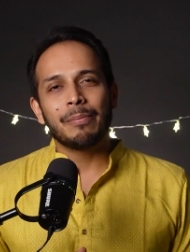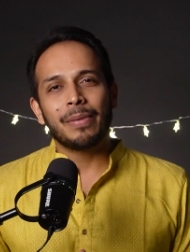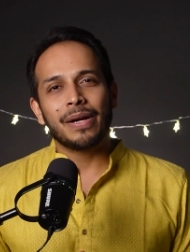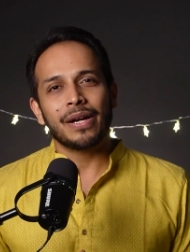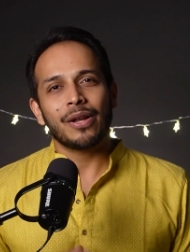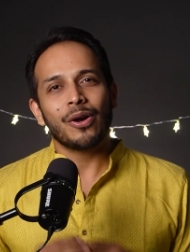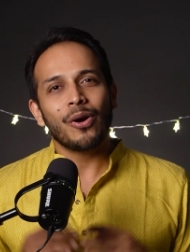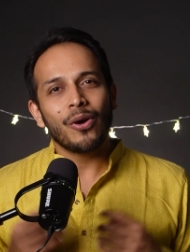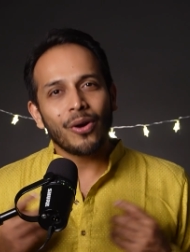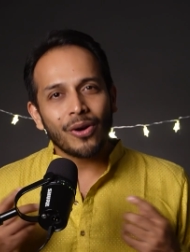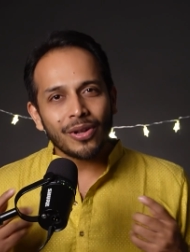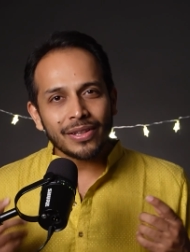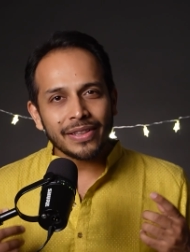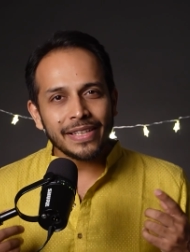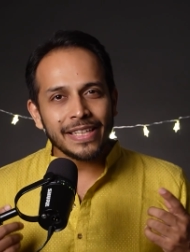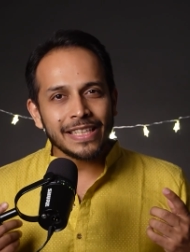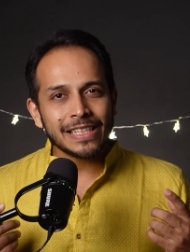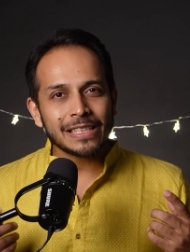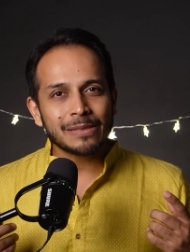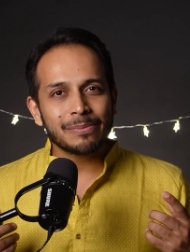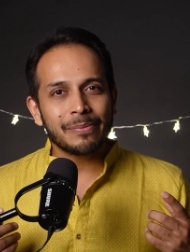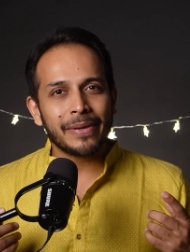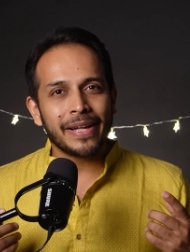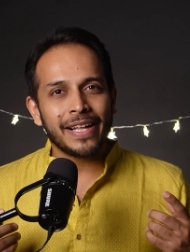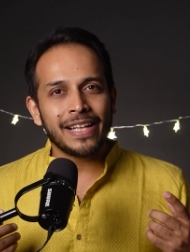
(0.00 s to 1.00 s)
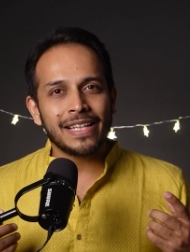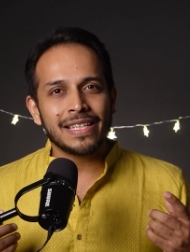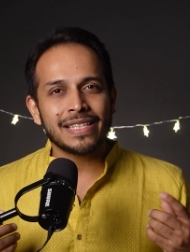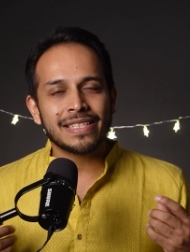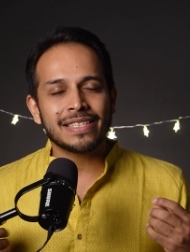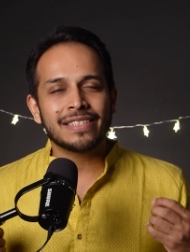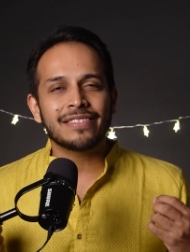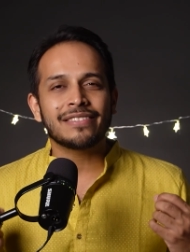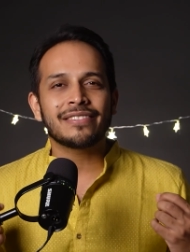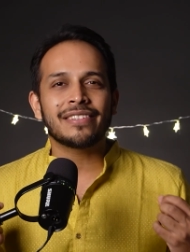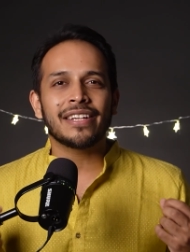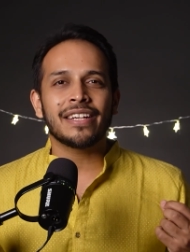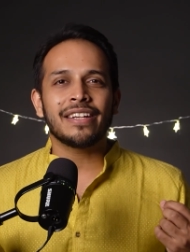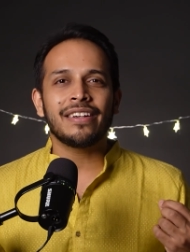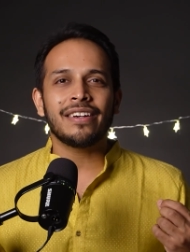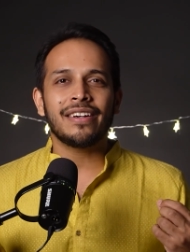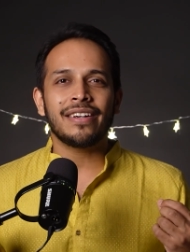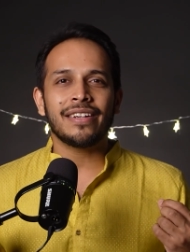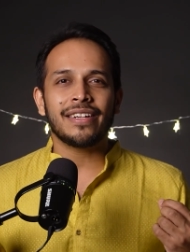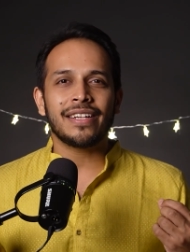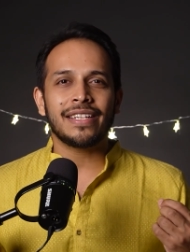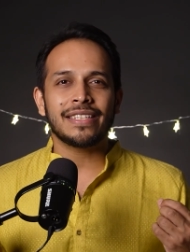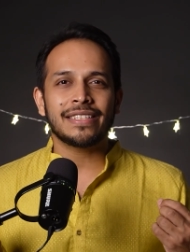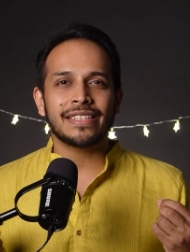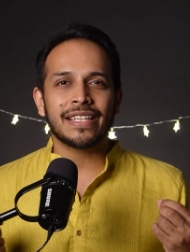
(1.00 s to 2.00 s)
But all these smells
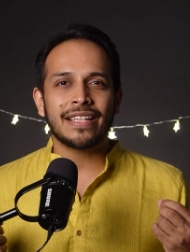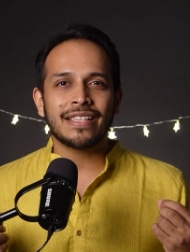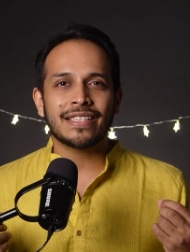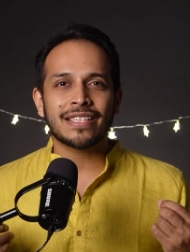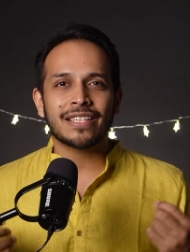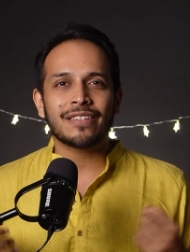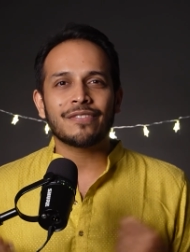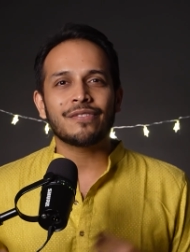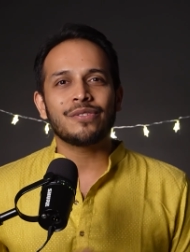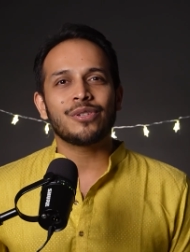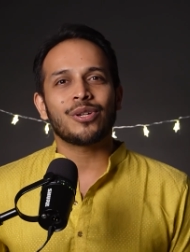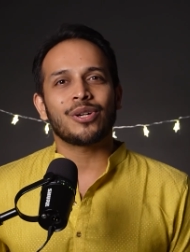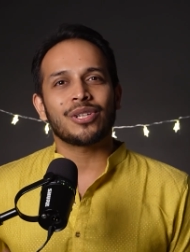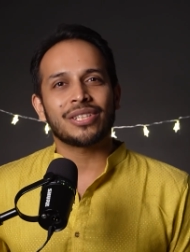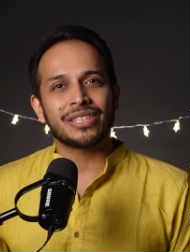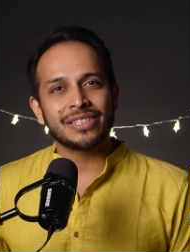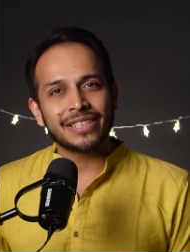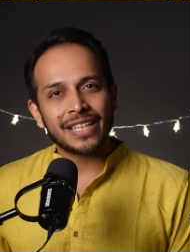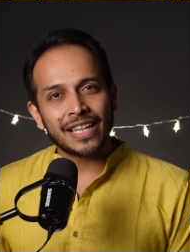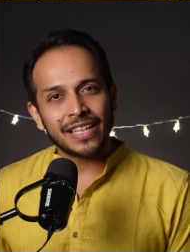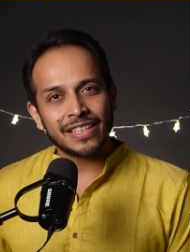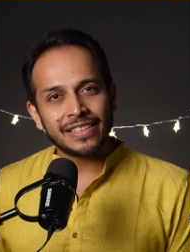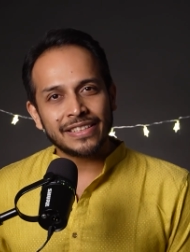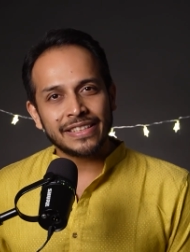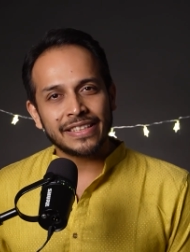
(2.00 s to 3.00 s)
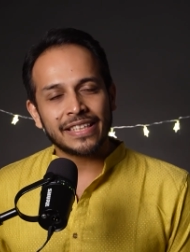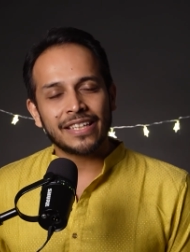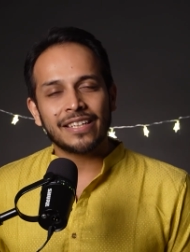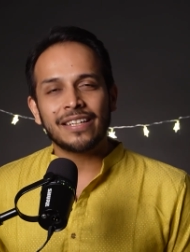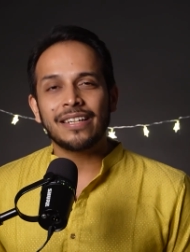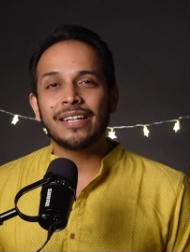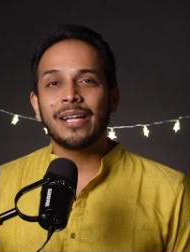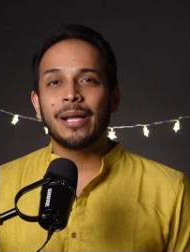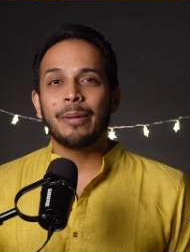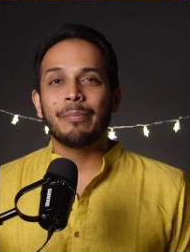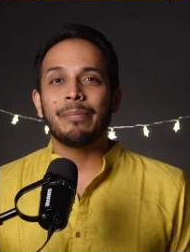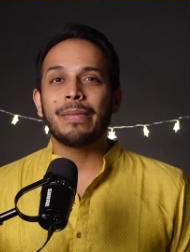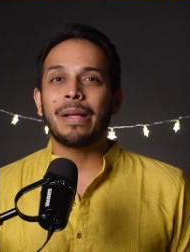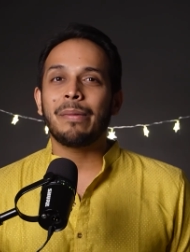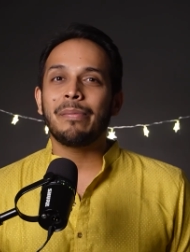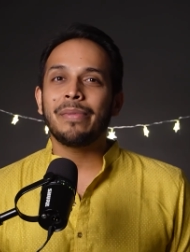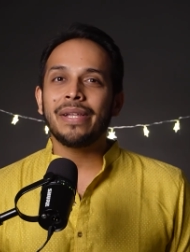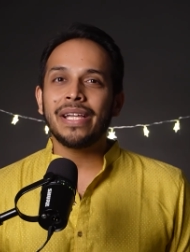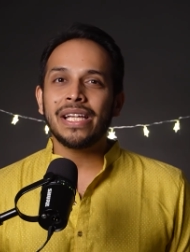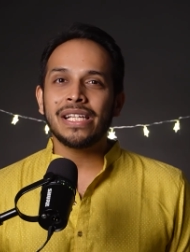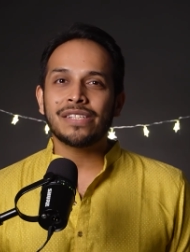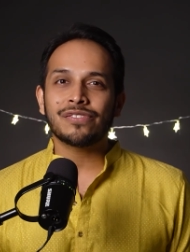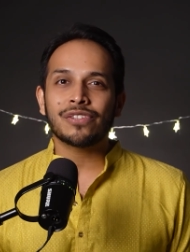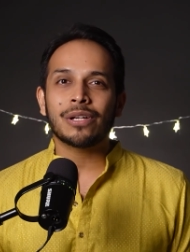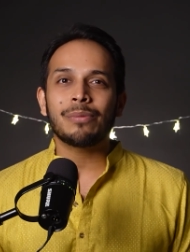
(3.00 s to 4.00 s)
trigger a sense of nostalgia,
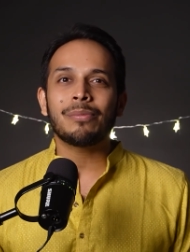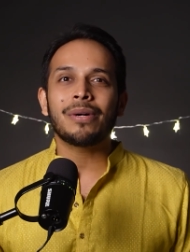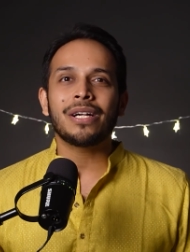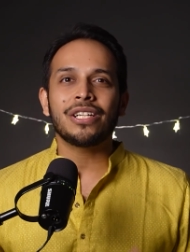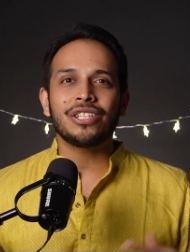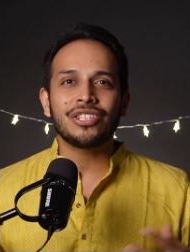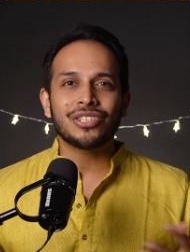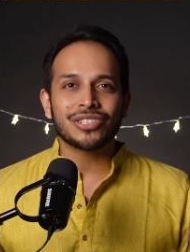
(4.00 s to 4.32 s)
memories from our